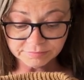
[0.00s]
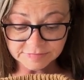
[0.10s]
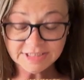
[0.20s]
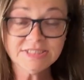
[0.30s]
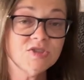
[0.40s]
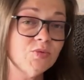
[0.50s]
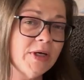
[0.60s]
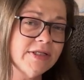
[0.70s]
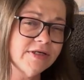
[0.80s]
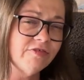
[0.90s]
this
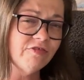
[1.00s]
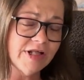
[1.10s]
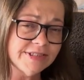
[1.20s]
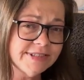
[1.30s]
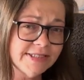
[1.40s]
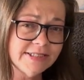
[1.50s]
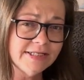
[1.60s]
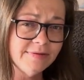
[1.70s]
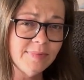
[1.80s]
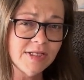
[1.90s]
sweater felt it a
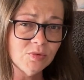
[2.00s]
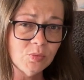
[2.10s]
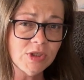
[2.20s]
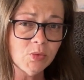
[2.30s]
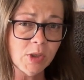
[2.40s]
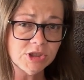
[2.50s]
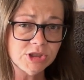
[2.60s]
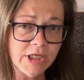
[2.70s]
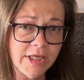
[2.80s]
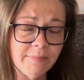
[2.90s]
little bit with
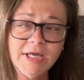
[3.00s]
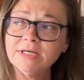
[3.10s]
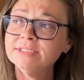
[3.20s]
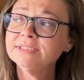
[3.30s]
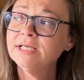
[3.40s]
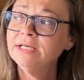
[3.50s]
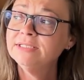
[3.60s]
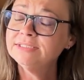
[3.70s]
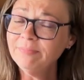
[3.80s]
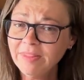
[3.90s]
washing, because
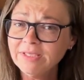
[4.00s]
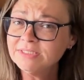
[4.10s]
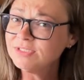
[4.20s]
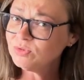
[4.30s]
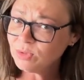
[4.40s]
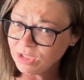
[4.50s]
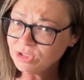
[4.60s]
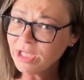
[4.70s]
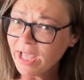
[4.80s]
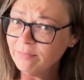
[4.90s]
something strange
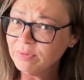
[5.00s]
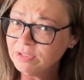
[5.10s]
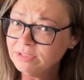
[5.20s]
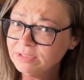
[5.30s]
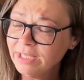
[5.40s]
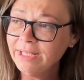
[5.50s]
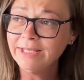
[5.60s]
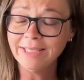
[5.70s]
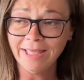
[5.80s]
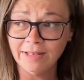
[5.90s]
happened. And
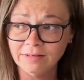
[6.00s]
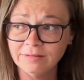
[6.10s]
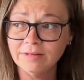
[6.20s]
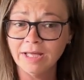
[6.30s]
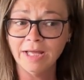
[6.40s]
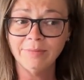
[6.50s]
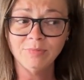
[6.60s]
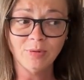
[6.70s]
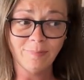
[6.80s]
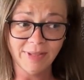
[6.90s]
again, I'm
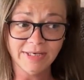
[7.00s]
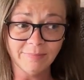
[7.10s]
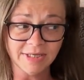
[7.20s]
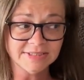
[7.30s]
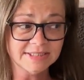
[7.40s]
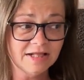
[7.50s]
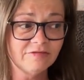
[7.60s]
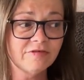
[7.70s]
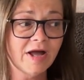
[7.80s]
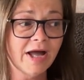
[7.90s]
repeating myself,
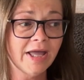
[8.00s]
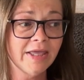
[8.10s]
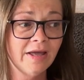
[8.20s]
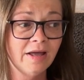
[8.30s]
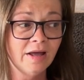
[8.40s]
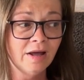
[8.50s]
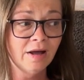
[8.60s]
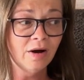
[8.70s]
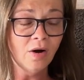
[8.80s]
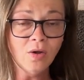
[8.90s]
I
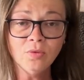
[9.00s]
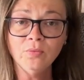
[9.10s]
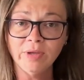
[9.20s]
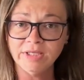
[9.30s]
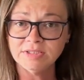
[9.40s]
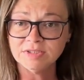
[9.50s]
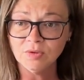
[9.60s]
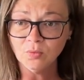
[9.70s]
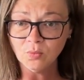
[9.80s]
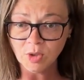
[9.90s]
always
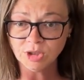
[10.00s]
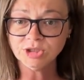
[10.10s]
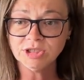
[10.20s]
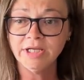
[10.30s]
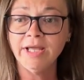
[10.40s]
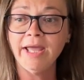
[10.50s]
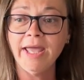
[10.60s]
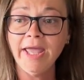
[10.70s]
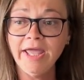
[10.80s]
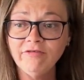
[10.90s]
wash
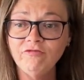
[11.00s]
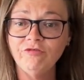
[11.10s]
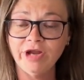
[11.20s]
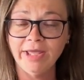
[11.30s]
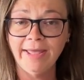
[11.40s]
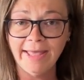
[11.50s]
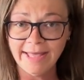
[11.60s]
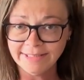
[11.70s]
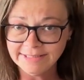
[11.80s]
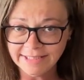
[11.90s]
every
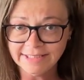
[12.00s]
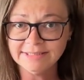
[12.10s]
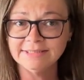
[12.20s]
hand knit